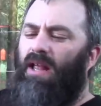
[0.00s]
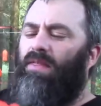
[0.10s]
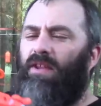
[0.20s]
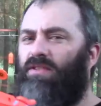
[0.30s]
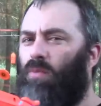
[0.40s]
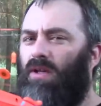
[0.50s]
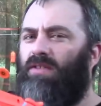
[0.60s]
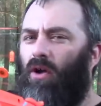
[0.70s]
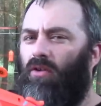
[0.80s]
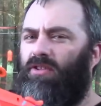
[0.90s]
This
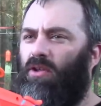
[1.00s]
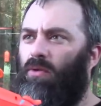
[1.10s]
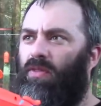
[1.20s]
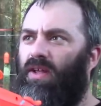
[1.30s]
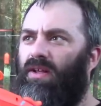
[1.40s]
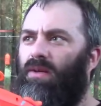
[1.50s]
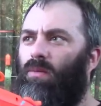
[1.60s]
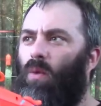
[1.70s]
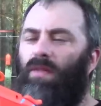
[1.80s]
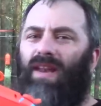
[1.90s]
was also the
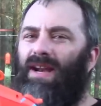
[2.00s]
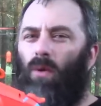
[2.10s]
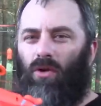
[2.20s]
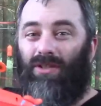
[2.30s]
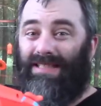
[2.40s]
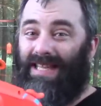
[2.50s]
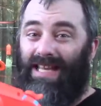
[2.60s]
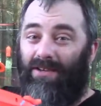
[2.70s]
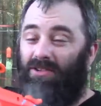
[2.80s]
one that I ordered later,